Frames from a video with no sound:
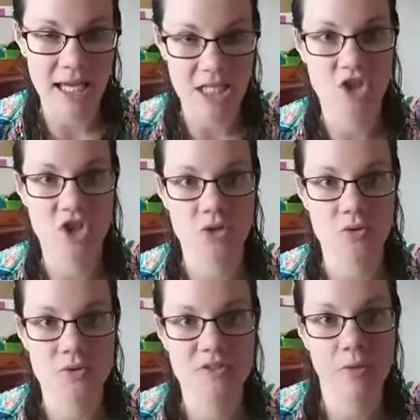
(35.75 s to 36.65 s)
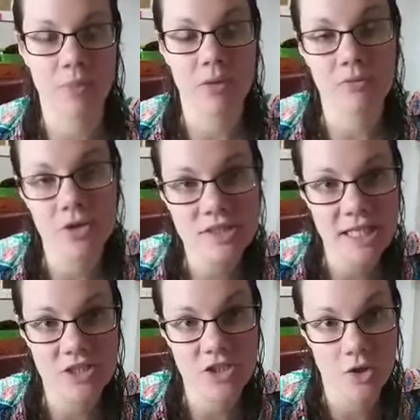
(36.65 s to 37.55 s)
issues from the first
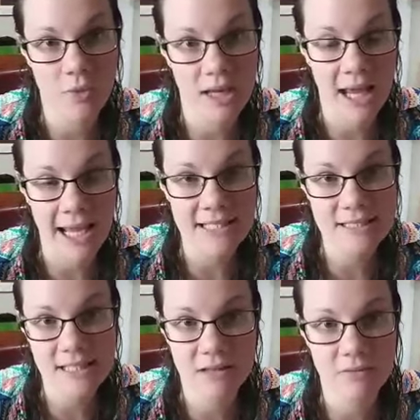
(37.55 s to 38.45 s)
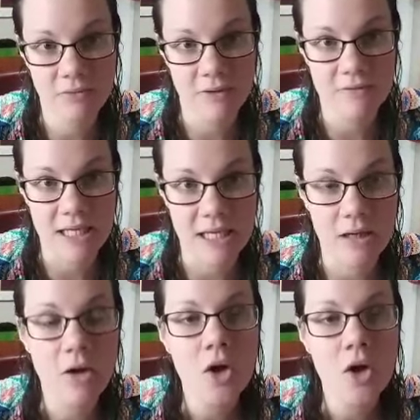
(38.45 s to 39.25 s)
issue in 1850